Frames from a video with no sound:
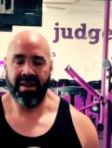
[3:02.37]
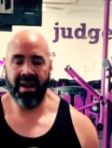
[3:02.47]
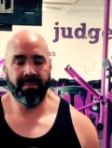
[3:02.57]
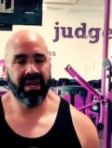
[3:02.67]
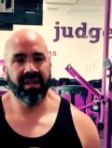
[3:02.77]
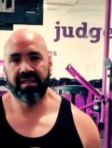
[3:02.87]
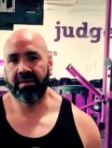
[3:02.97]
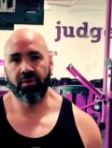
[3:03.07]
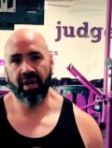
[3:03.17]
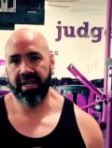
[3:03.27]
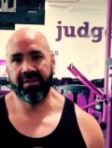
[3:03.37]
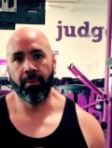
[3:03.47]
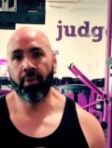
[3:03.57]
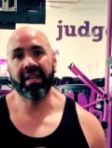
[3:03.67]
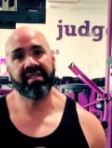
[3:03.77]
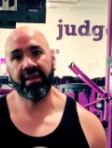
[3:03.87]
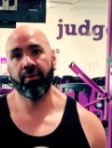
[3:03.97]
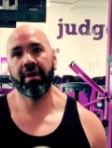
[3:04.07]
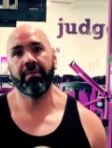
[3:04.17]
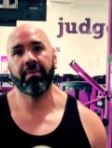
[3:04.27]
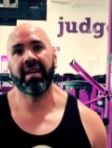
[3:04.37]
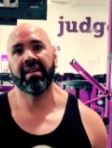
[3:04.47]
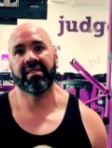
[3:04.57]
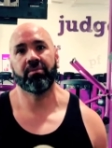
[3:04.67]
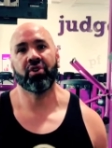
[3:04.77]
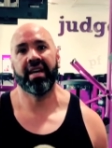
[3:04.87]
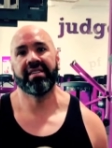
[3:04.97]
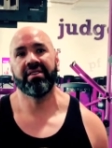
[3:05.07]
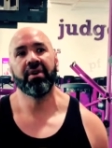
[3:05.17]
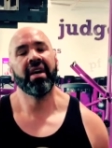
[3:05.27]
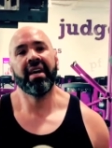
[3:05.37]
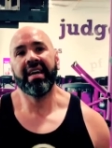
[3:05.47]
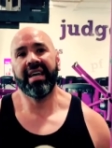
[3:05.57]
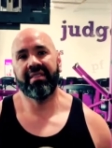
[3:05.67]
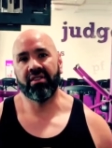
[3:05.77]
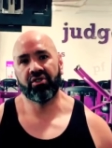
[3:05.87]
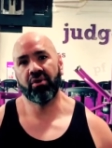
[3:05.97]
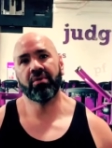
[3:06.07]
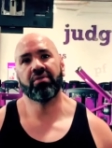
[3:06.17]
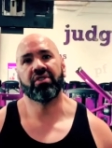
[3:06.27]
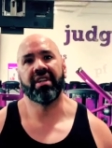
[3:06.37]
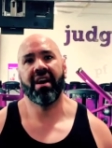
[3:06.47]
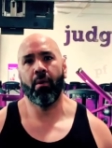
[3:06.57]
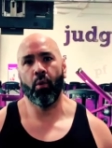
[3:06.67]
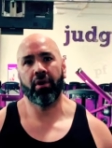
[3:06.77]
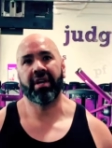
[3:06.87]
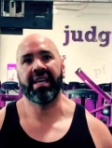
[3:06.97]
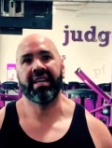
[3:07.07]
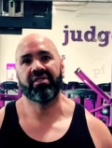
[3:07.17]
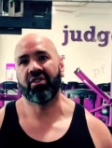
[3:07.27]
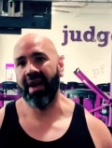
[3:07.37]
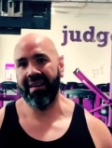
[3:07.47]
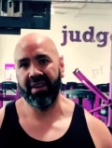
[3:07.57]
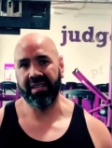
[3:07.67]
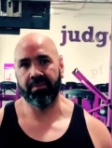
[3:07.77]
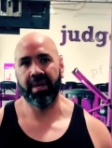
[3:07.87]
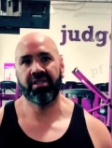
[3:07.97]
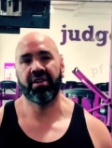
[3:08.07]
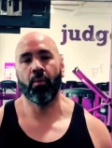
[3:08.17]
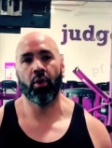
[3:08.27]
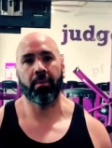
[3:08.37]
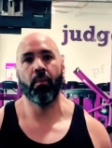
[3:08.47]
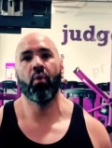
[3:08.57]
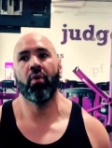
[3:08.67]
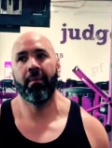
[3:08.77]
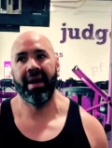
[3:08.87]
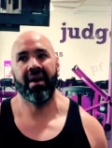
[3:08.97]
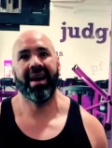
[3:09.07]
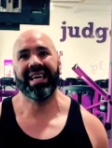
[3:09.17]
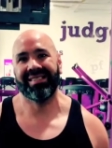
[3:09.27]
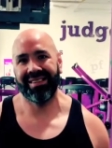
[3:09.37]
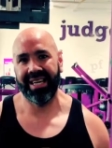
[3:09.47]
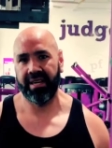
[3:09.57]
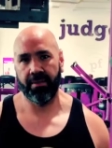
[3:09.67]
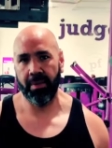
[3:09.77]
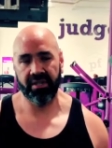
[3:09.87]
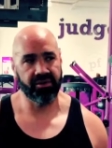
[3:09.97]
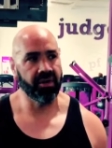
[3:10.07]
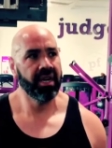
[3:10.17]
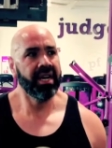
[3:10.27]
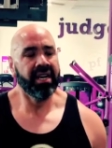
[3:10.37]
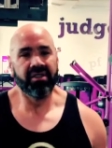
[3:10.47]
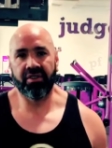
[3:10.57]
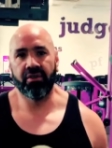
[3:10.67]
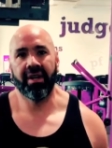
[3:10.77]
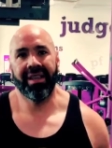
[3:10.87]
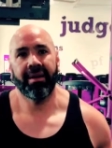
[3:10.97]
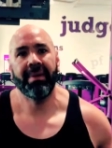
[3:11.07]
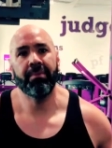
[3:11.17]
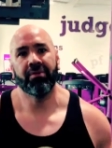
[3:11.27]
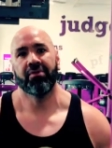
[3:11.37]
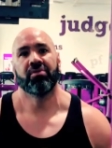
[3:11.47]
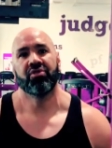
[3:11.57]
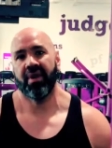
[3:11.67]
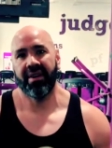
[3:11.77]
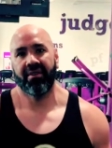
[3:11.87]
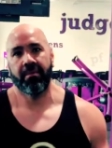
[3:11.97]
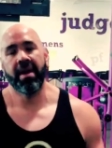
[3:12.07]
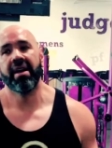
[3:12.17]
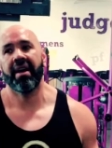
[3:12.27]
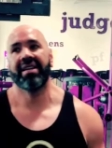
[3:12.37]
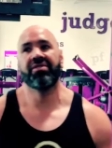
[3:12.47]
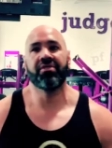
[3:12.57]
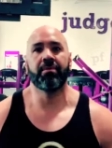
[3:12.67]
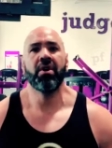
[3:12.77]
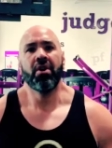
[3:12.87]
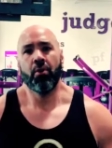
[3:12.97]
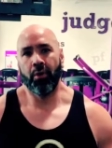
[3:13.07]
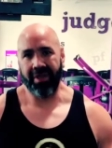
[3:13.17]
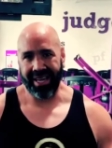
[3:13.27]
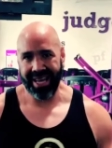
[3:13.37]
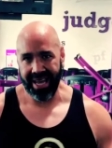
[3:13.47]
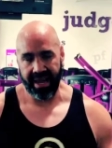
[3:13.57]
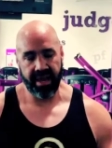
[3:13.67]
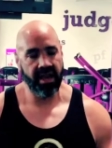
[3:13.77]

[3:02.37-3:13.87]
Not because I'm trying to impress anyone, but because I'm trying to hit the shoulders and not work against gravity as much and work more about isolating the muscle. So a lot of people do them straight arm. I do them with a kink.